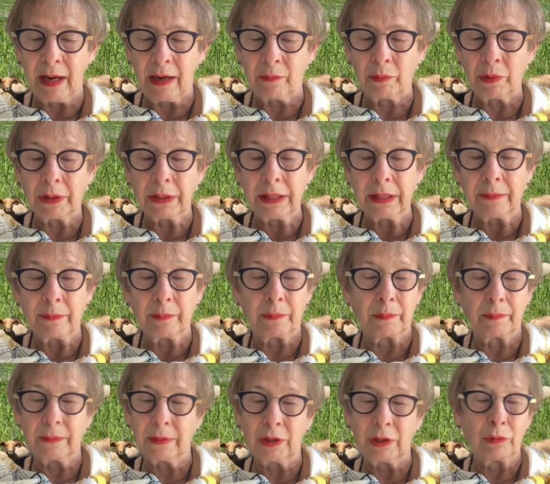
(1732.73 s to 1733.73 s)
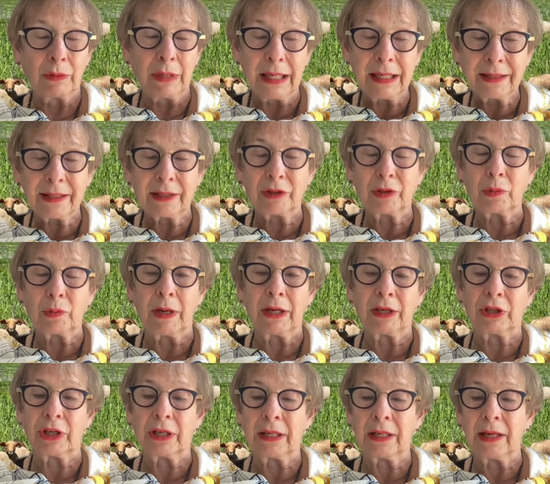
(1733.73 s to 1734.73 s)
a really unique
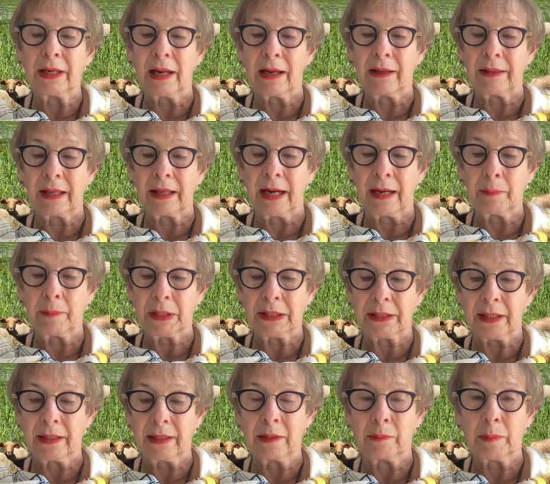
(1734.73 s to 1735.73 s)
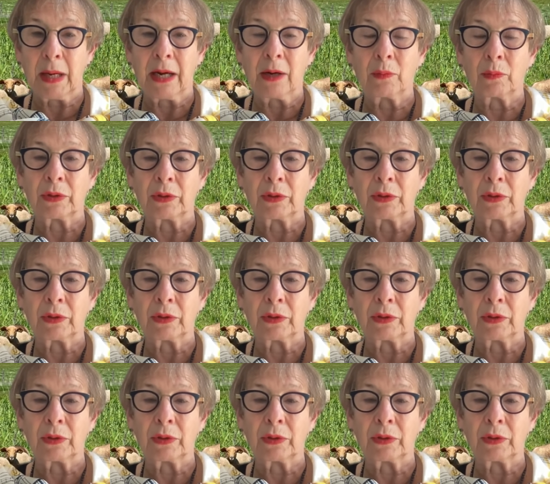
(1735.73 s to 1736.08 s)
situation that I'm excited about,